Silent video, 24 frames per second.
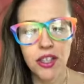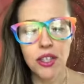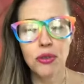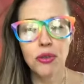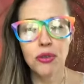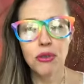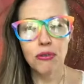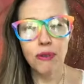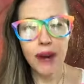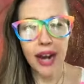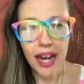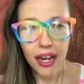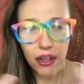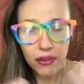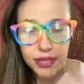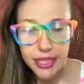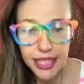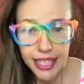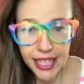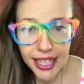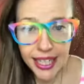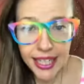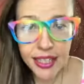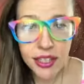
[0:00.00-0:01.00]
to
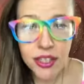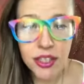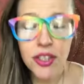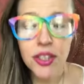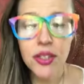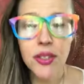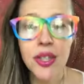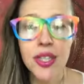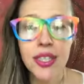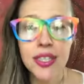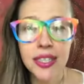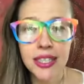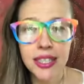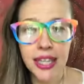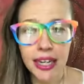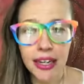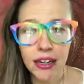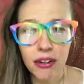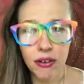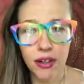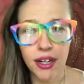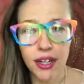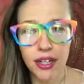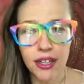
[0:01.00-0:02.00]
ground into the
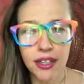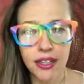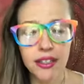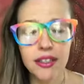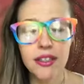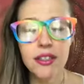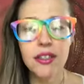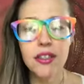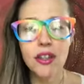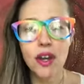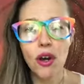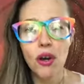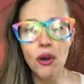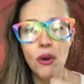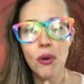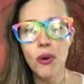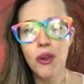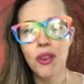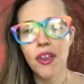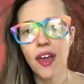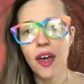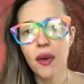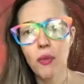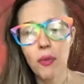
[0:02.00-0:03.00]
sacred
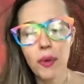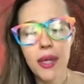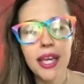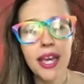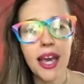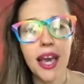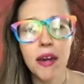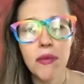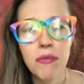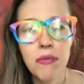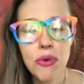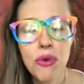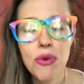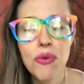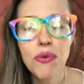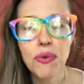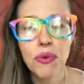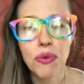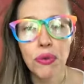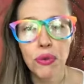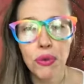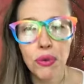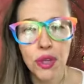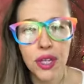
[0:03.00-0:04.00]
so that we can
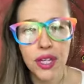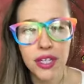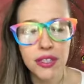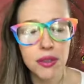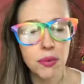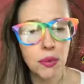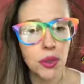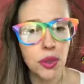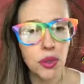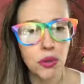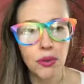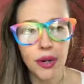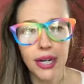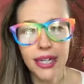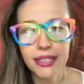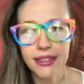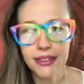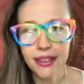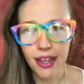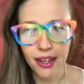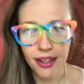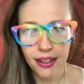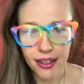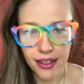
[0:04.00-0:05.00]
move through this with
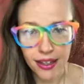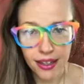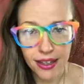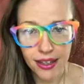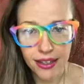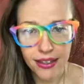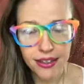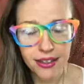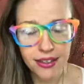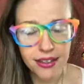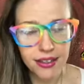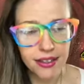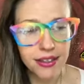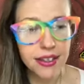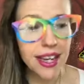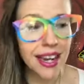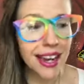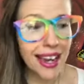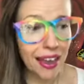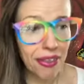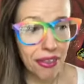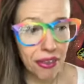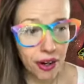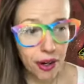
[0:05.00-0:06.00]
grace and ease
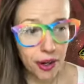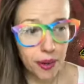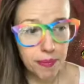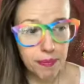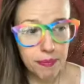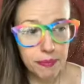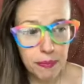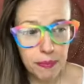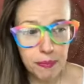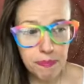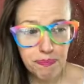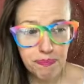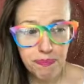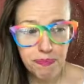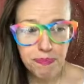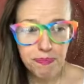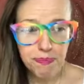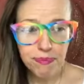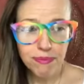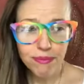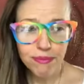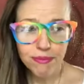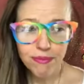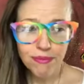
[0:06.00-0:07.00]
together.
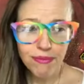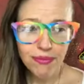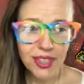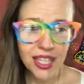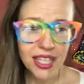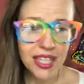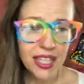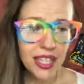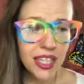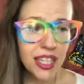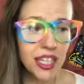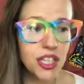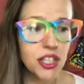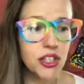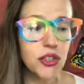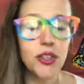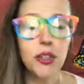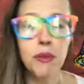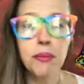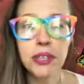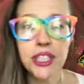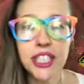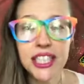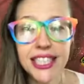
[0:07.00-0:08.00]

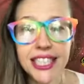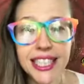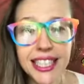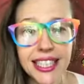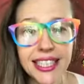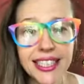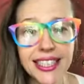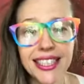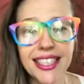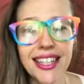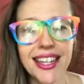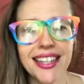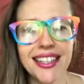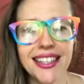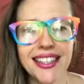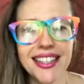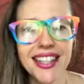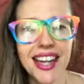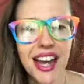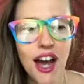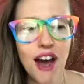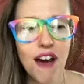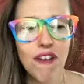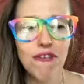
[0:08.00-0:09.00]
So number 6
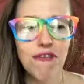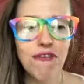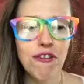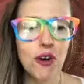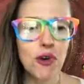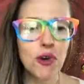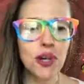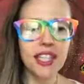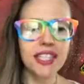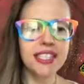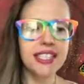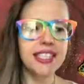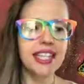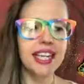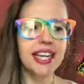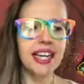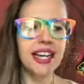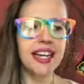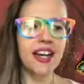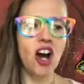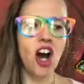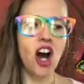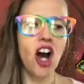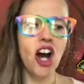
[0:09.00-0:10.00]
is
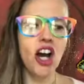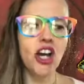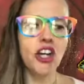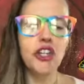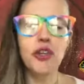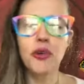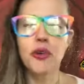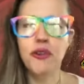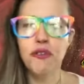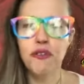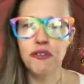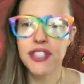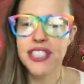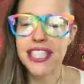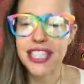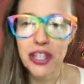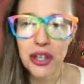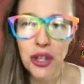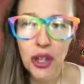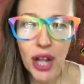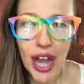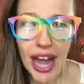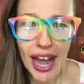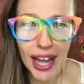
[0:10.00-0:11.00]
focusing on your
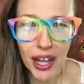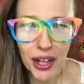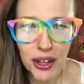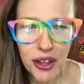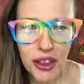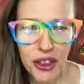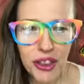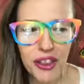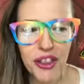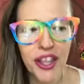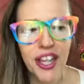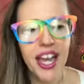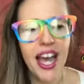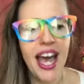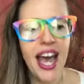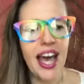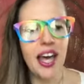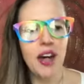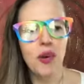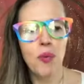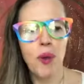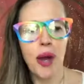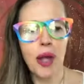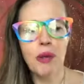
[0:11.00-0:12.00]
physical health
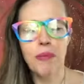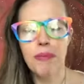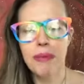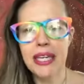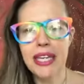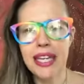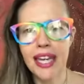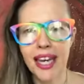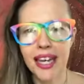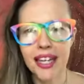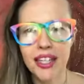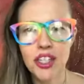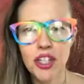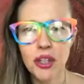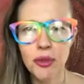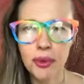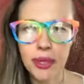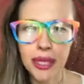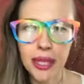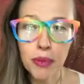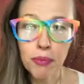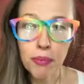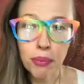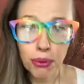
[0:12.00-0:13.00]
and well-being to
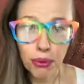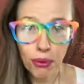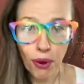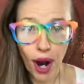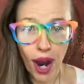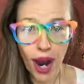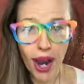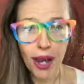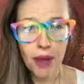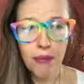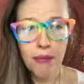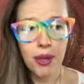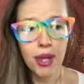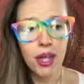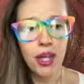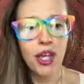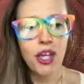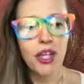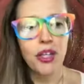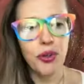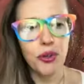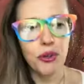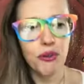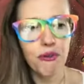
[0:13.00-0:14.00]
really prime
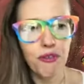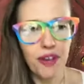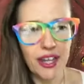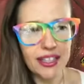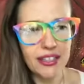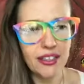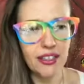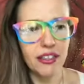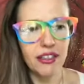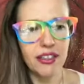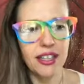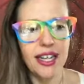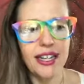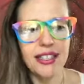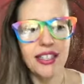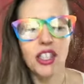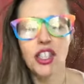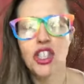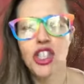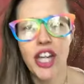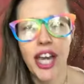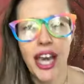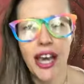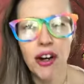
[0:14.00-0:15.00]
your vessel
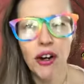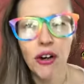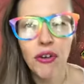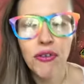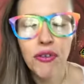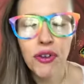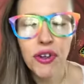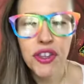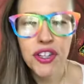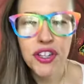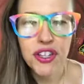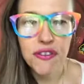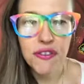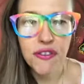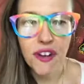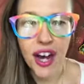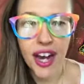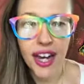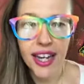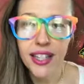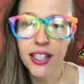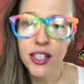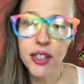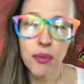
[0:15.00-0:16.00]
as a channel for the
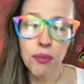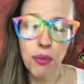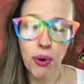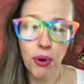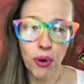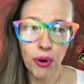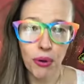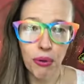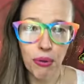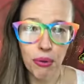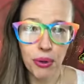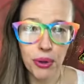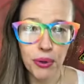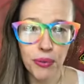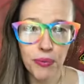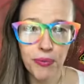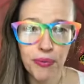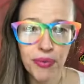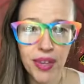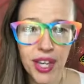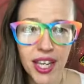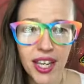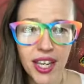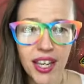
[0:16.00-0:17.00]
divine to pour through.
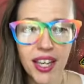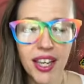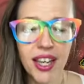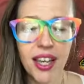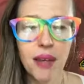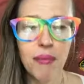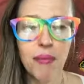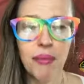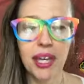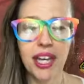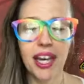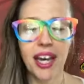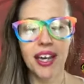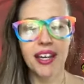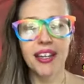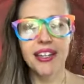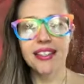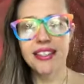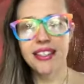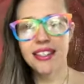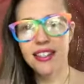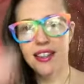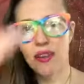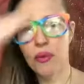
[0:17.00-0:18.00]

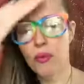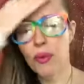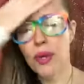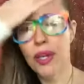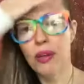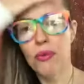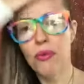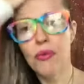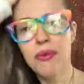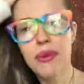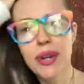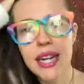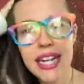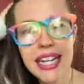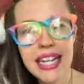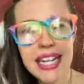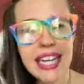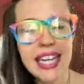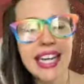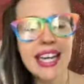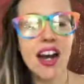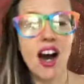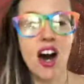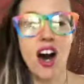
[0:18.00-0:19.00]
Because we
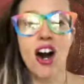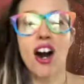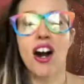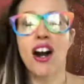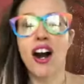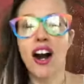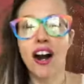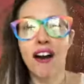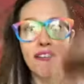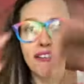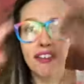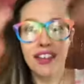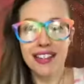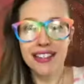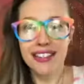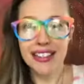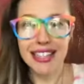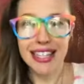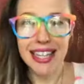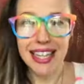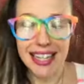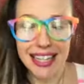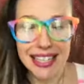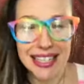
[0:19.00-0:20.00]
really are
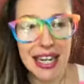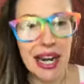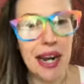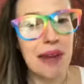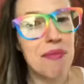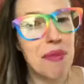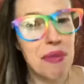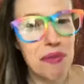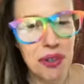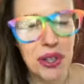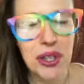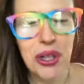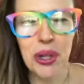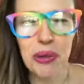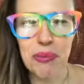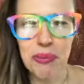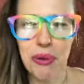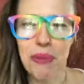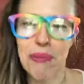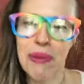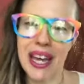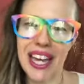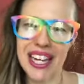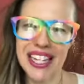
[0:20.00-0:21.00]
obviously at a time of a
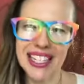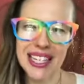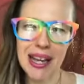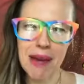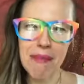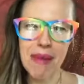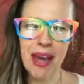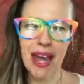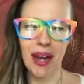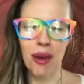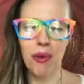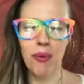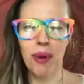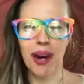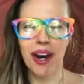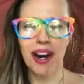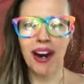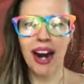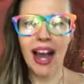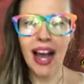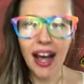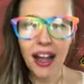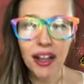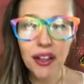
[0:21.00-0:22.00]
global pandemic
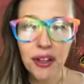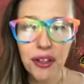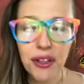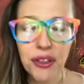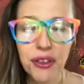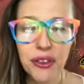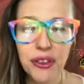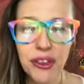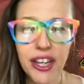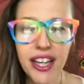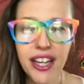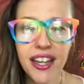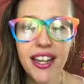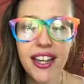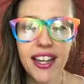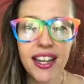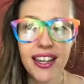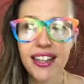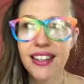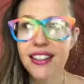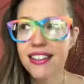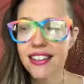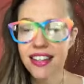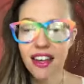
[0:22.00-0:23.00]
where health
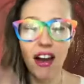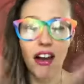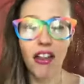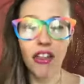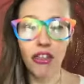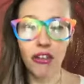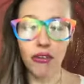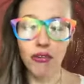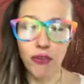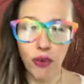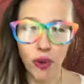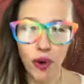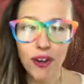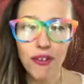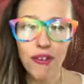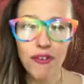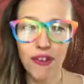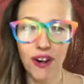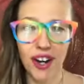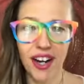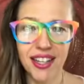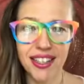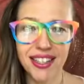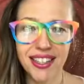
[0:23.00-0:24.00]
is on the
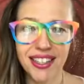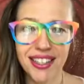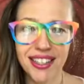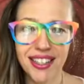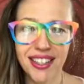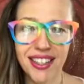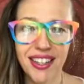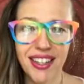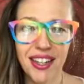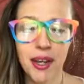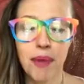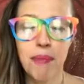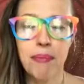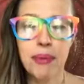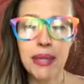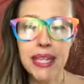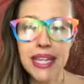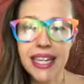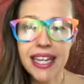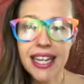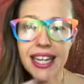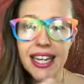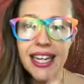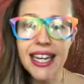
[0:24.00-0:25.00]
forefront.
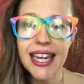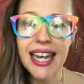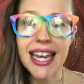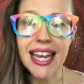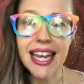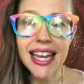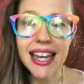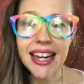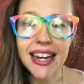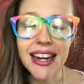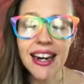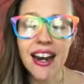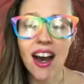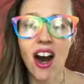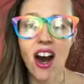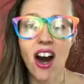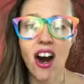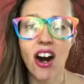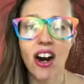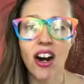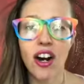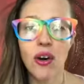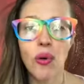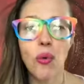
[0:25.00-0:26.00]
Being in
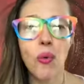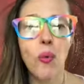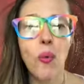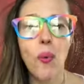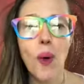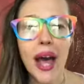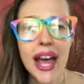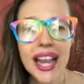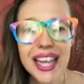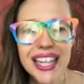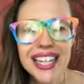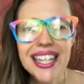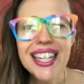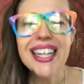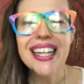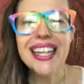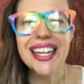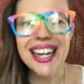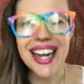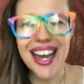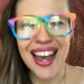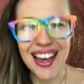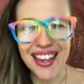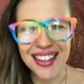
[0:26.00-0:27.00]
our
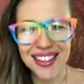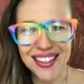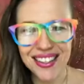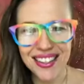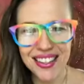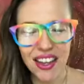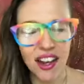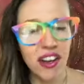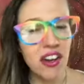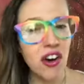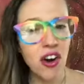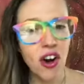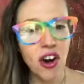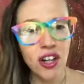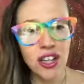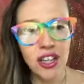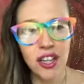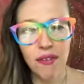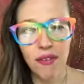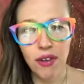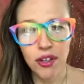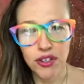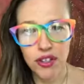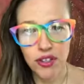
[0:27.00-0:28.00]
wellness on all
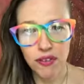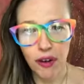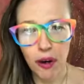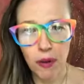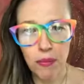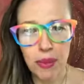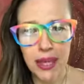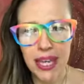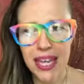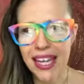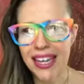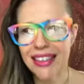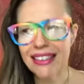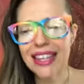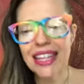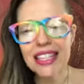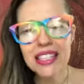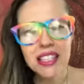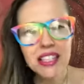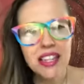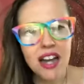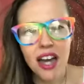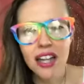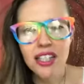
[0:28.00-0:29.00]
levels of our being, and
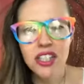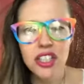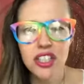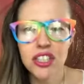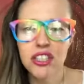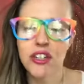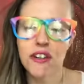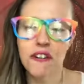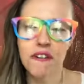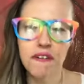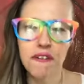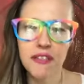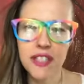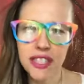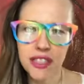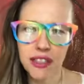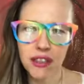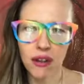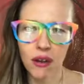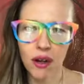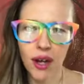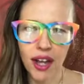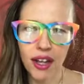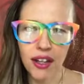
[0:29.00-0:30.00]
that's not just our
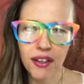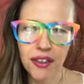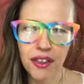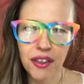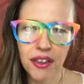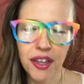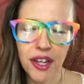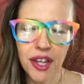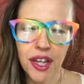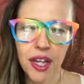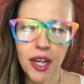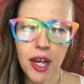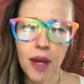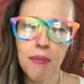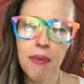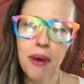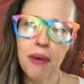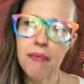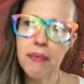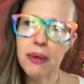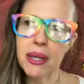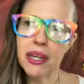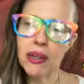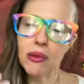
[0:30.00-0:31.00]
physical health,
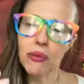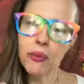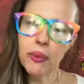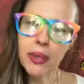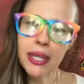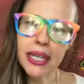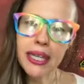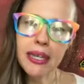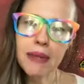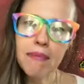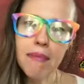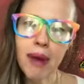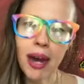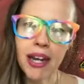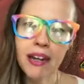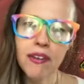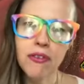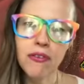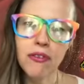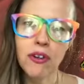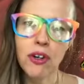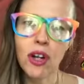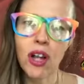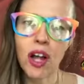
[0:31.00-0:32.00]
but being really
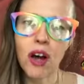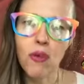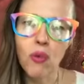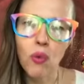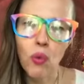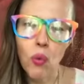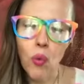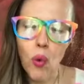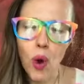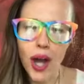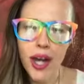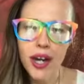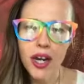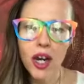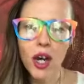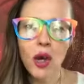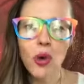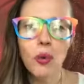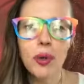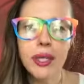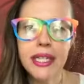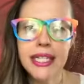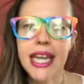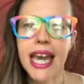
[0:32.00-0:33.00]
mindful of what
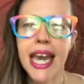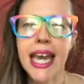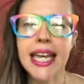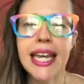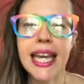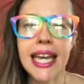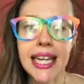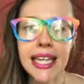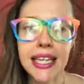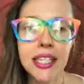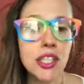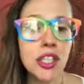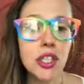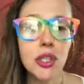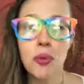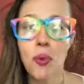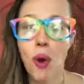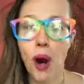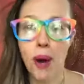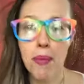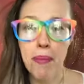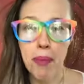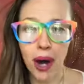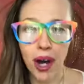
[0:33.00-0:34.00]
we take
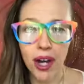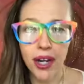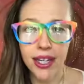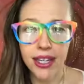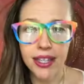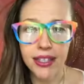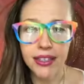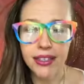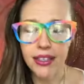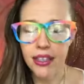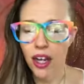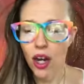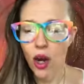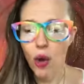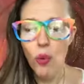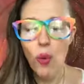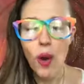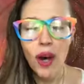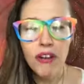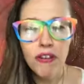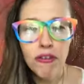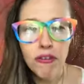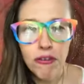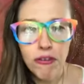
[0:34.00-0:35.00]
into our bodies,
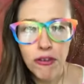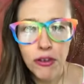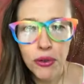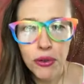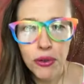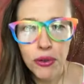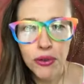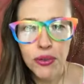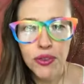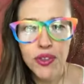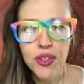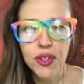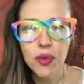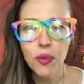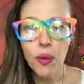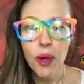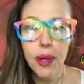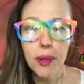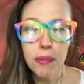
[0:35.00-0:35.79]
what foods,